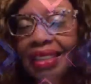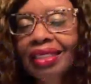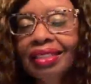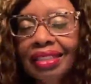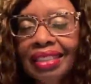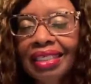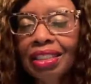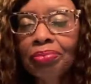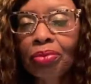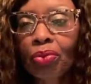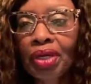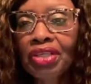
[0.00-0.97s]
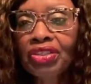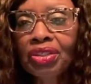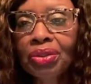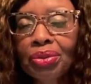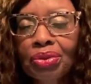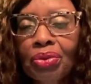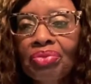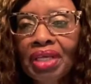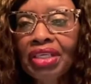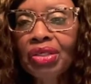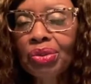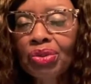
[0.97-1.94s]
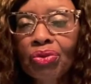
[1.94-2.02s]
It is inspirational. So
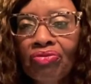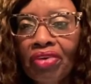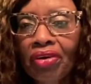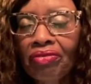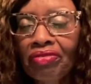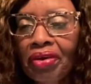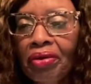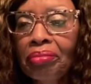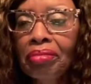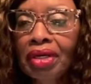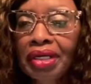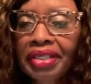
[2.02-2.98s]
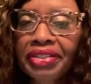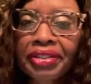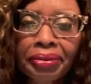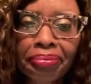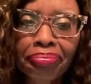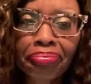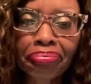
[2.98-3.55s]
thank you so very, very much.